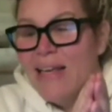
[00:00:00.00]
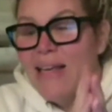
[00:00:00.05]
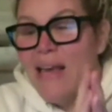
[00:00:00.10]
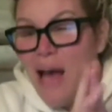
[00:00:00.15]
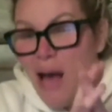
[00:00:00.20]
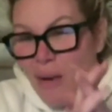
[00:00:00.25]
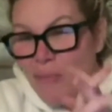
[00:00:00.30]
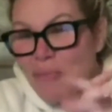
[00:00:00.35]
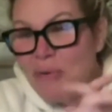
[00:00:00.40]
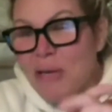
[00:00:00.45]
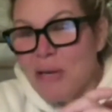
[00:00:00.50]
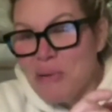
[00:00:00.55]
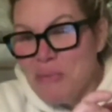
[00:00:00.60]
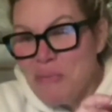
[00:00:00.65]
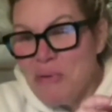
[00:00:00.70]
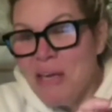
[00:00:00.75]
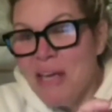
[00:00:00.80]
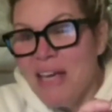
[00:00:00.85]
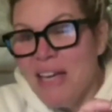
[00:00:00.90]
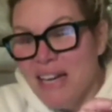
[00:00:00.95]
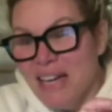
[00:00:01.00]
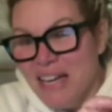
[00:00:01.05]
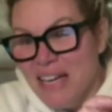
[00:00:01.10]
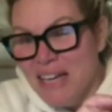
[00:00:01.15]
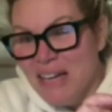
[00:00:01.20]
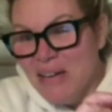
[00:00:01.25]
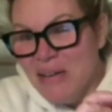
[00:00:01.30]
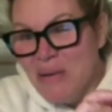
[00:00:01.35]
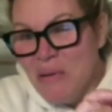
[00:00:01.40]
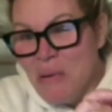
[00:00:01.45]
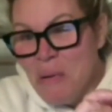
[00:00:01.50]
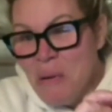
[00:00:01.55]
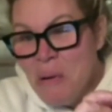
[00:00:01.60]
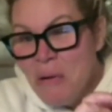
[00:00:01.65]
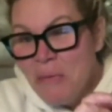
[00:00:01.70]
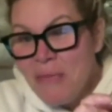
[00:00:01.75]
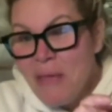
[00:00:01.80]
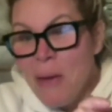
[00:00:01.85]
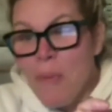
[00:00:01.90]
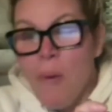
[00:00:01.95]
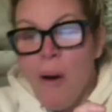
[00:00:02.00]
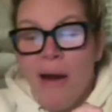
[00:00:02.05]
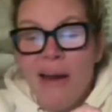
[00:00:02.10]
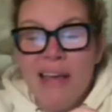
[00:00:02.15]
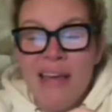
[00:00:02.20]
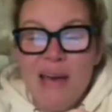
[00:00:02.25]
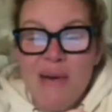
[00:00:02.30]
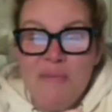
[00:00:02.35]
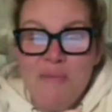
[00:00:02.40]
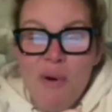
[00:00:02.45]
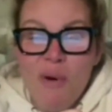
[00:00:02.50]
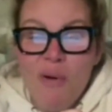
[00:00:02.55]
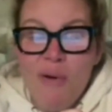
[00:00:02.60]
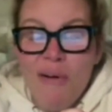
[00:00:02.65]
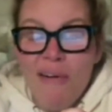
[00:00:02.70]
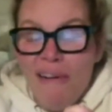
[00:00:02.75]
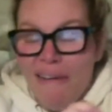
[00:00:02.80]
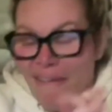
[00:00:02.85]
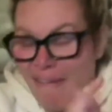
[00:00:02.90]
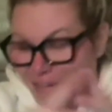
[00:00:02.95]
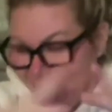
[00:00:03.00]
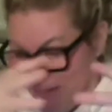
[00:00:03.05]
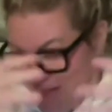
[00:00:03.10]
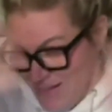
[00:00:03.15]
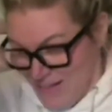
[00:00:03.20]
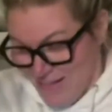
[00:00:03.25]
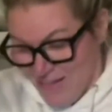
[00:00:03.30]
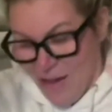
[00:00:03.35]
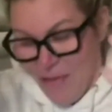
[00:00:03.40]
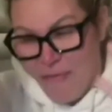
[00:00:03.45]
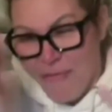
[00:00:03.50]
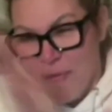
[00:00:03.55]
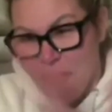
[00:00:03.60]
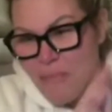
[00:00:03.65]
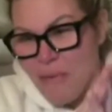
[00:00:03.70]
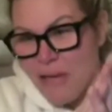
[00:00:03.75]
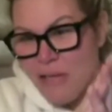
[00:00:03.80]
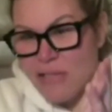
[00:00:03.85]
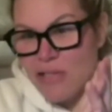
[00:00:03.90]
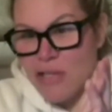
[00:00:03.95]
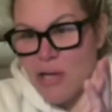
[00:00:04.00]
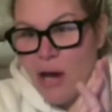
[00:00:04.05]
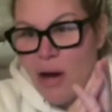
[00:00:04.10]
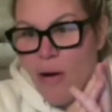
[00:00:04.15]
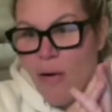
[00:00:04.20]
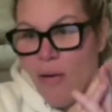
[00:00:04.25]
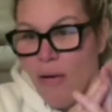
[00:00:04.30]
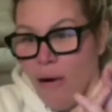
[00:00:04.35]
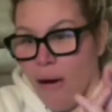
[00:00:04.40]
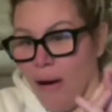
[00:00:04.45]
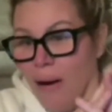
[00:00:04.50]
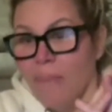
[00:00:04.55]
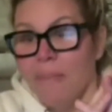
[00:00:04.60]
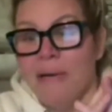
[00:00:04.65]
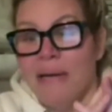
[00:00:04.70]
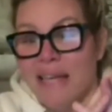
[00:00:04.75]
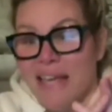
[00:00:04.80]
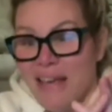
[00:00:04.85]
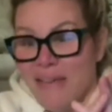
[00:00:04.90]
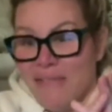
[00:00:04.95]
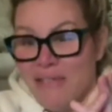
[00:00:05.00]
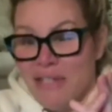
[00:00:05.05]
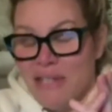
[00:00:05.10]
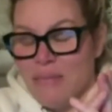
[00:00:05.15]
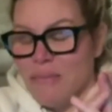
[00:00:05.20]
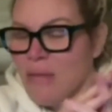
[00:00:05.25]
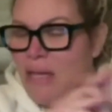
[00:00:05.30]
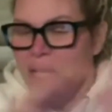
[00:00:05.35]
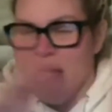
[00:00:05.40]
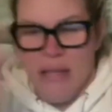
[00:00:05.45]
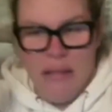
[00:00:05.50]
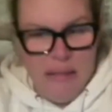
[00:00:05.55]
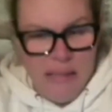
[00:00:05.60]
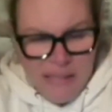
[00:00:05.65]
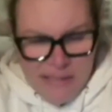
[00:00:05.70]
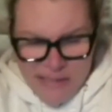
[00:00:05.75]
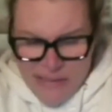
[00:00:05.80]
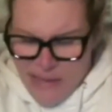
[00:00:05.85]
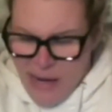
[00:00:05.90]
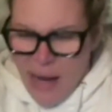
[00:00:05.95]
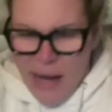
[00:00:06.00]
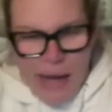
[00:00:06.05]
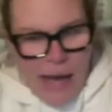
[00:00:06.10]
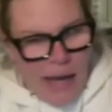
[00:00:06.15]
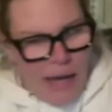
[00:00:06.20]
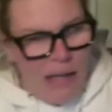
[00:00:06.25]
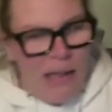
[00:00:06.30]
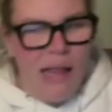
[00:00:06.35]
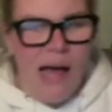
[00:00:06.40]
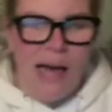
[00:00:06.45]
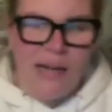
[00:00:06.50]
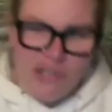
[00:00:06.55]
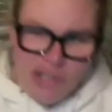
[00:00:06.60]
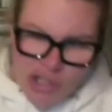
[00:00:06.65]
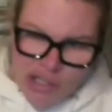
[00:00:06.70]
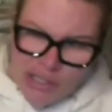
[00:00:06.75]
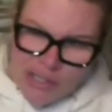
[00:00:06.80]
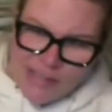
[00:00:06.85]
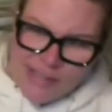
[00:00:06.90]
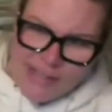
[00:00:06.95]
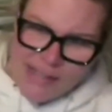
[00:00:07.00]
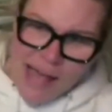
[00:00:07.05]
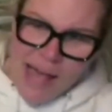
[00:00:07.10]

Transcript: Yeah, I'm going to be in it. They want to get more stuff from me. So, and I'm going to give it to, listen, I got a lot of shit.